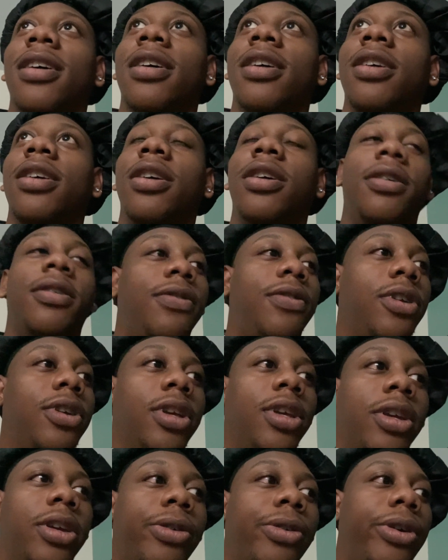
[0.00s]
yeah, I'm finna
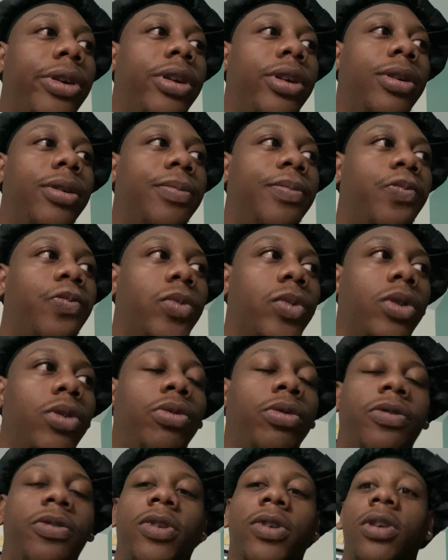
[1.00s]
get ready. We
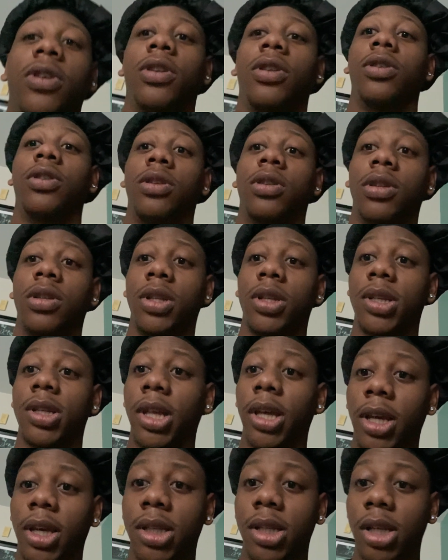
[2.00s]
finna
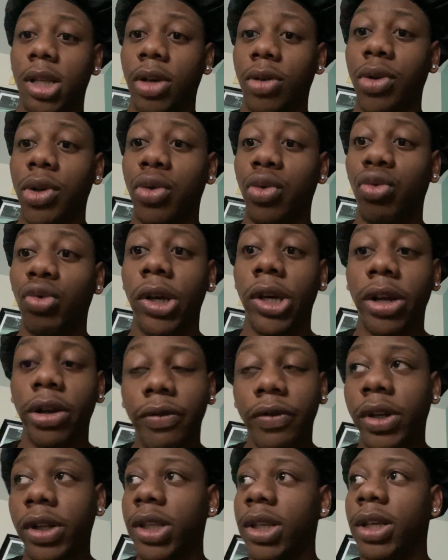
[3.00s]
today today we do
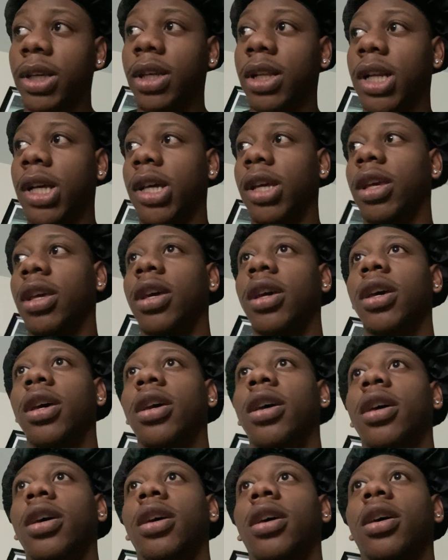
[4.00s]
everything like
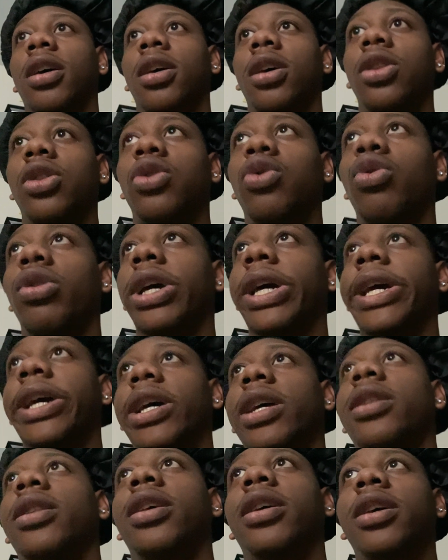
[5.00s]
do
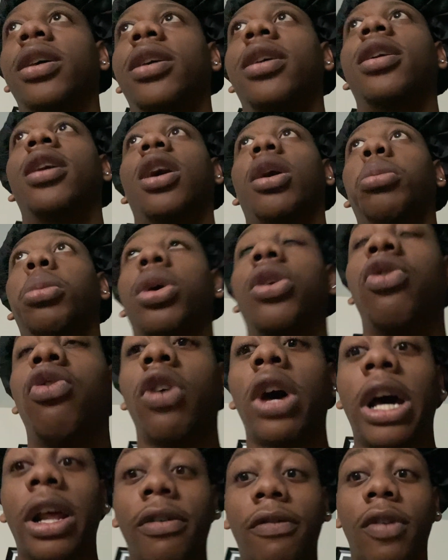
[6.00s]
everything. I'm gonna
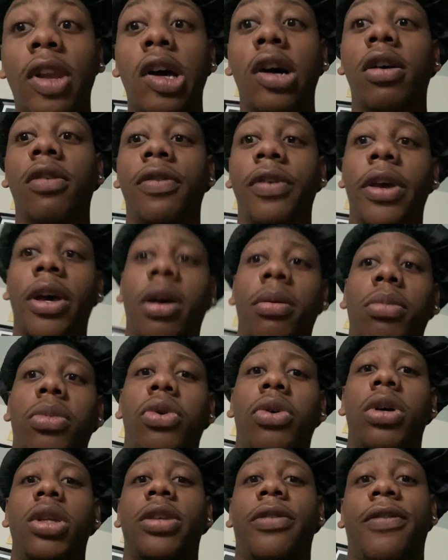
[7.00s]
try to vlog for y'all
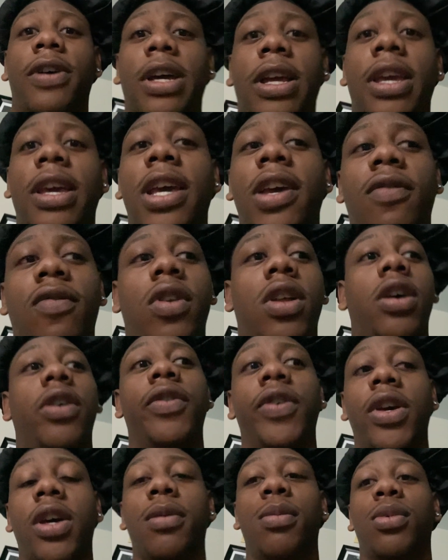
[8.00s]
boys. If I can't vlog for
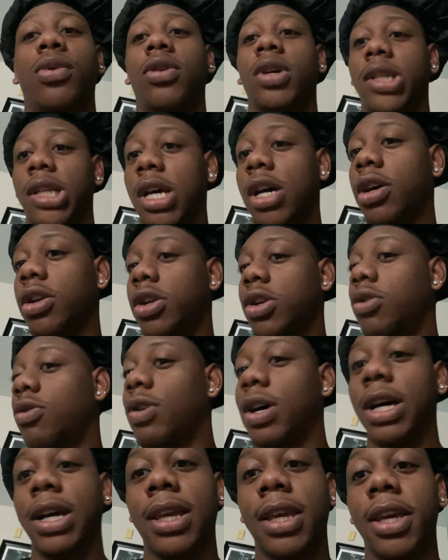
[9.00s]
y'all boys, y'all know
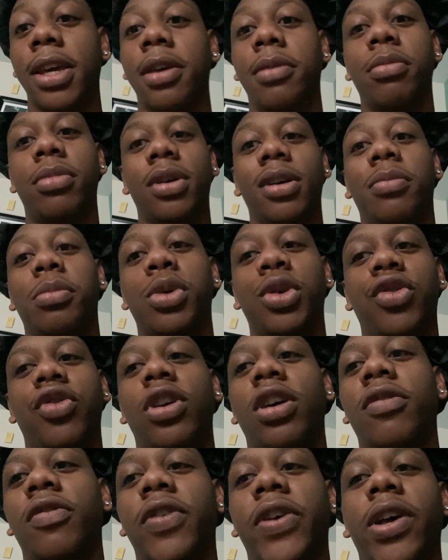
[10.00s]
why I can't, but I'm gonna
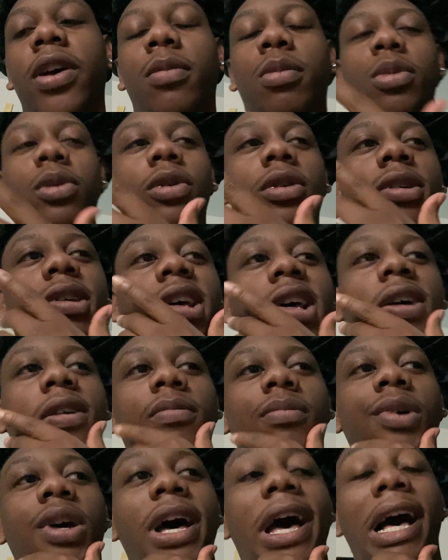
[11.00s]
try for y'all boys.
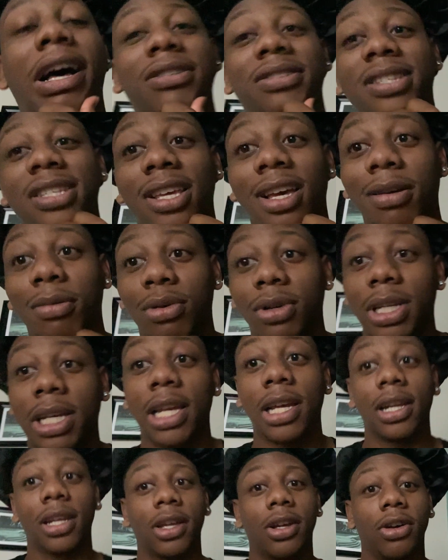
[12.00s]
But I'll see y'all boys. I
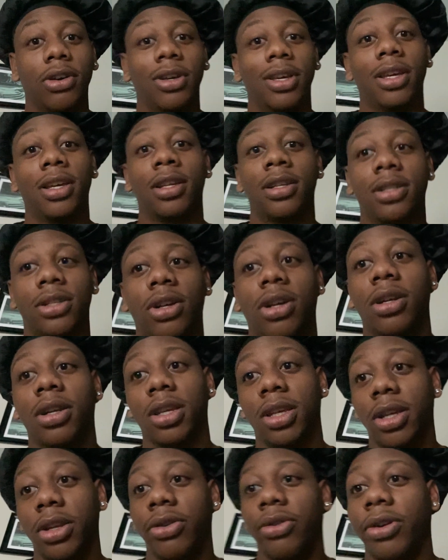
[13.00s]
gotta go ahead and start
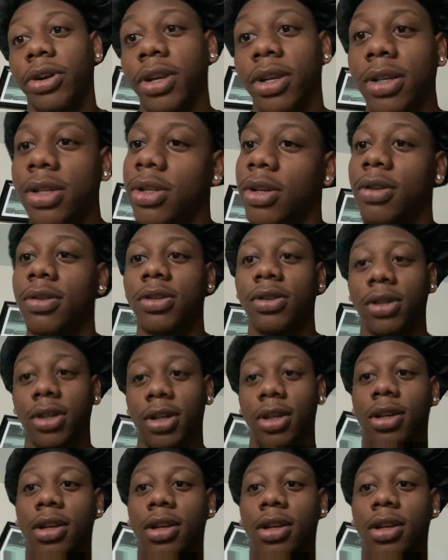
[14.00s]
getting ready and stuff. So yeah.